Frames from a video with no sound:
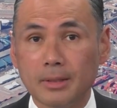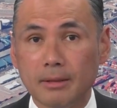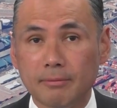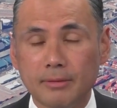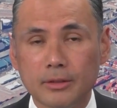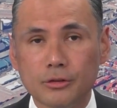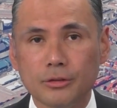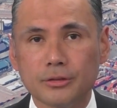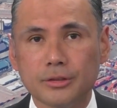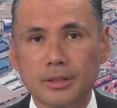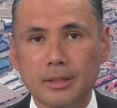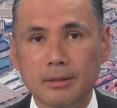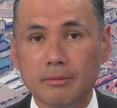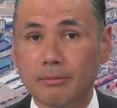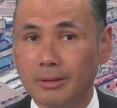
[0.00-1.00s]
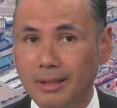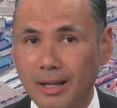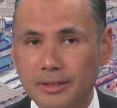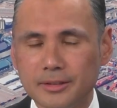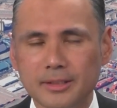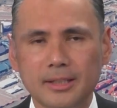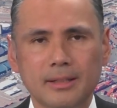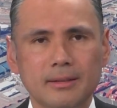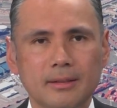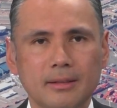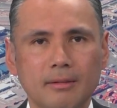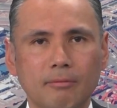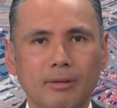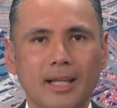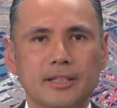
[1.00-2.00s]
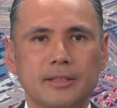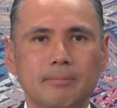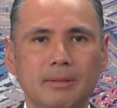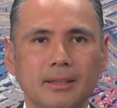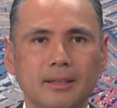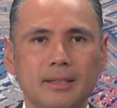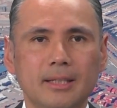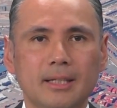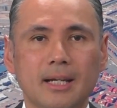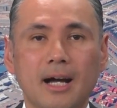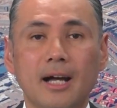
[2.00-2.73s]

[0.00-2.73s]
efficiency, velocity, flexibility,